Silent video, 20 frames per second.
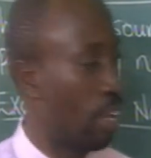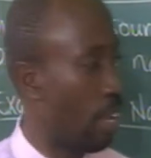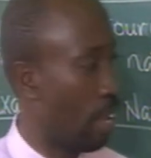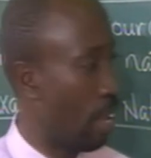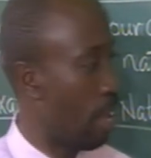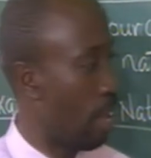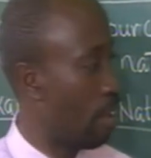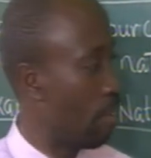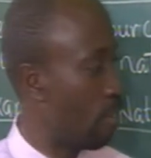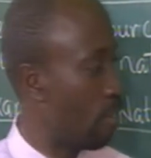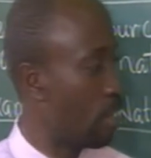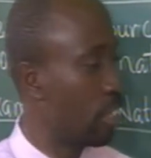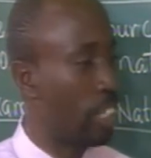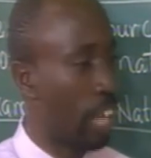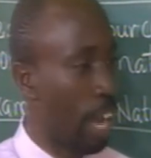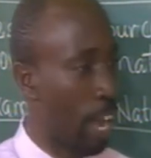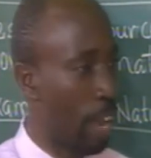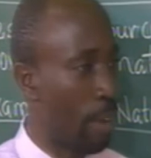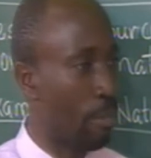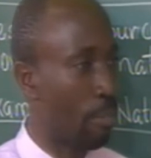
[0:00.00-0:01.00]
every
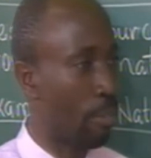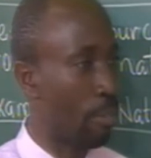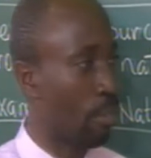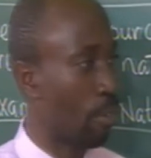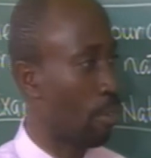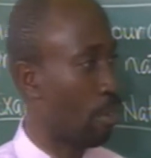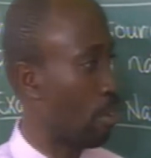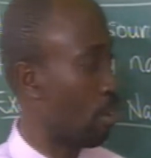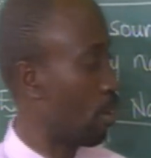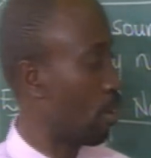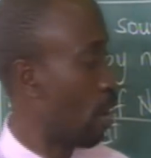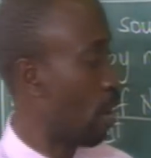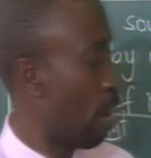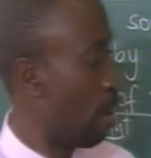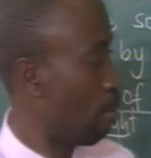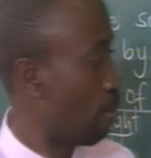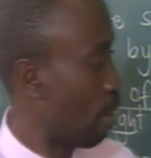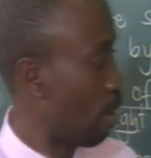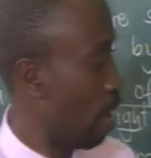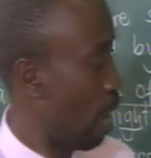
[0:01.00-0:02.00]
time you
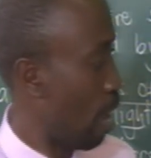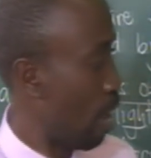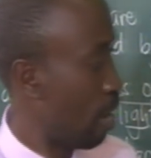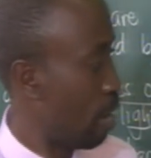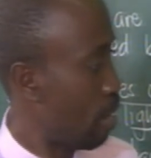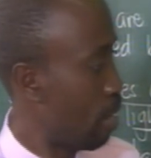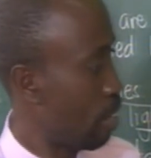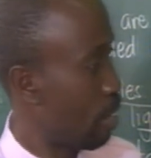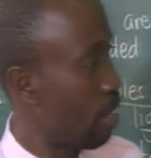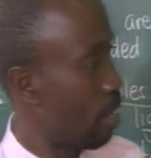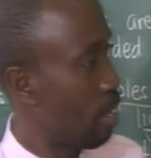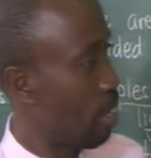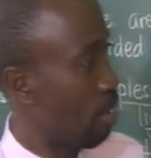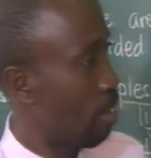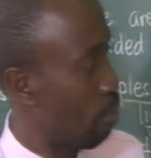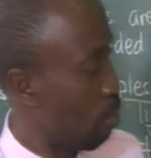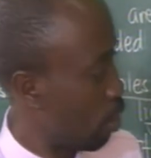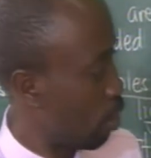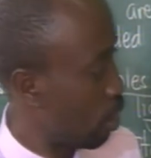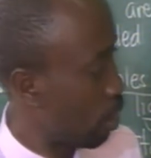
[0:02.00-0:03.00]
come and
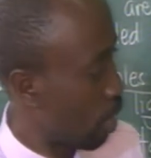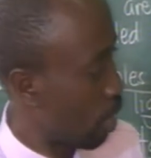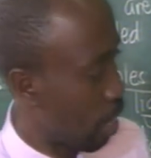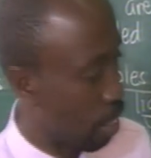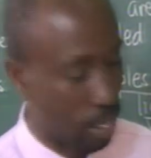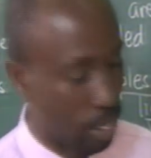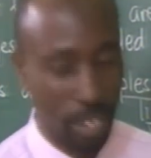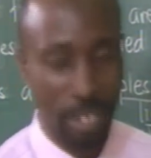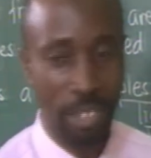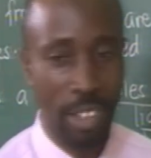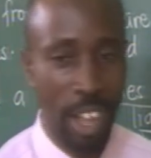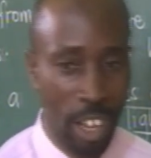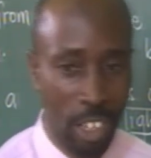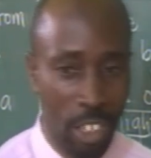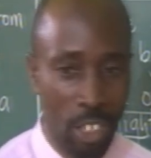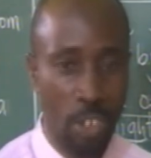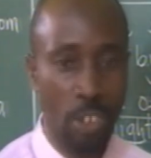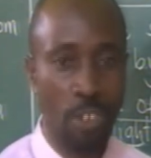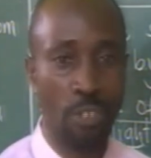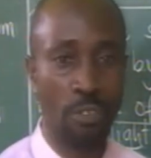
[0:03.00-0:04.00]
visit us. Thank
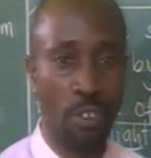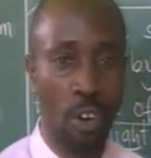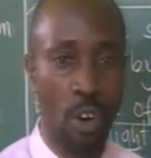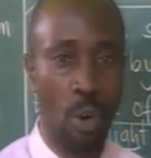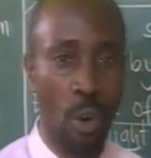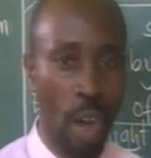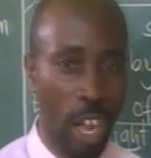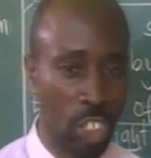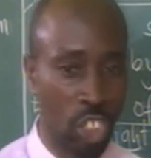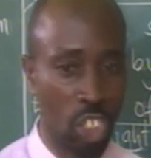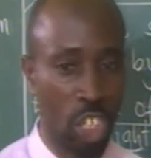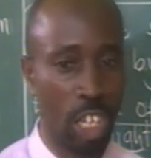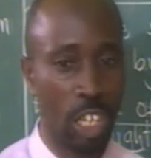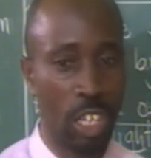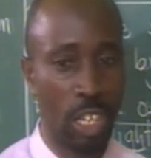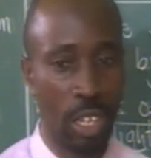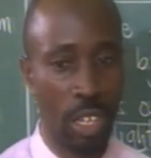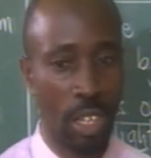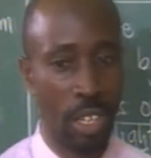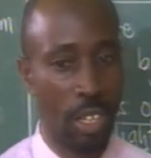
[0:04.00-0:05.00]
you for
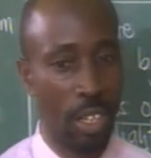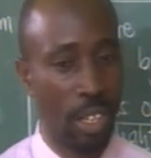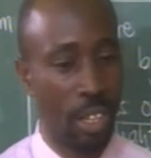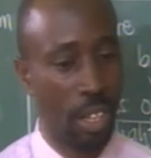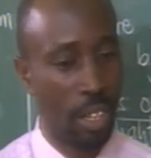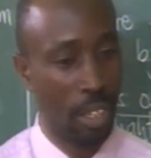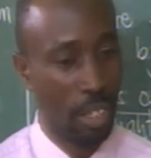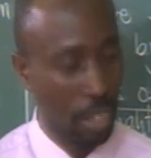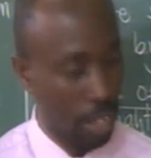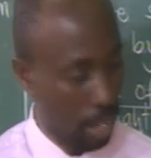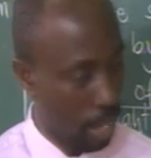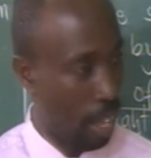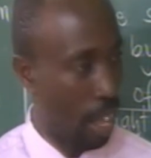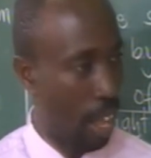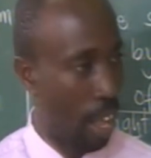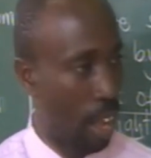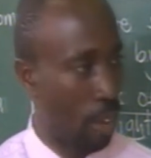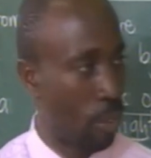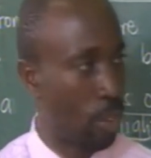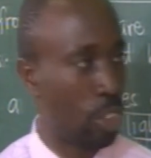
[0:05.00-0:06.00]
watching.
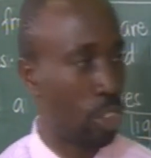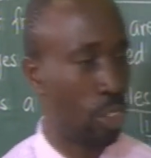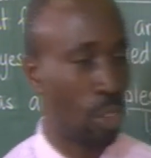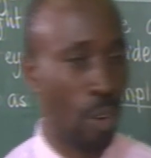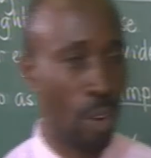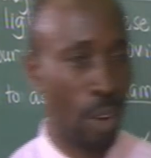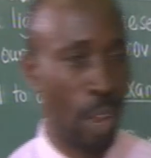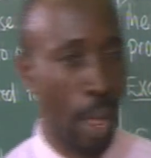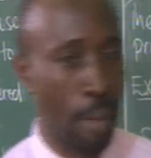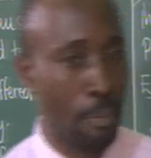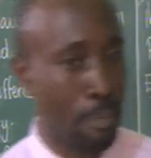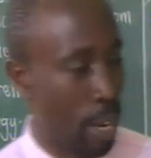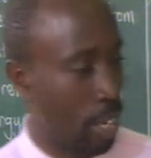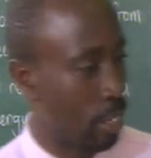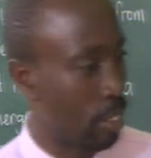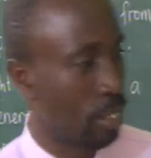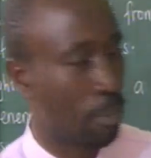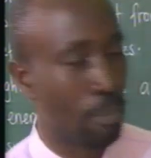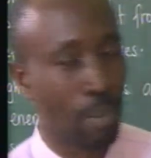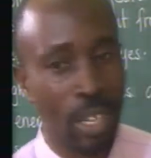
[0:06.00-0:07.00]
I wish you all the
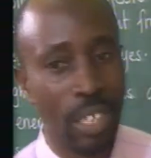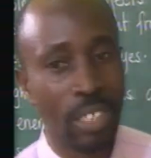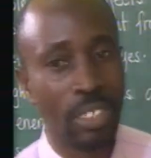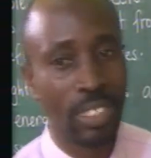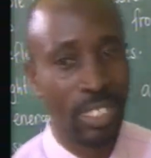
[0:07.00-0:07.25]
best. Please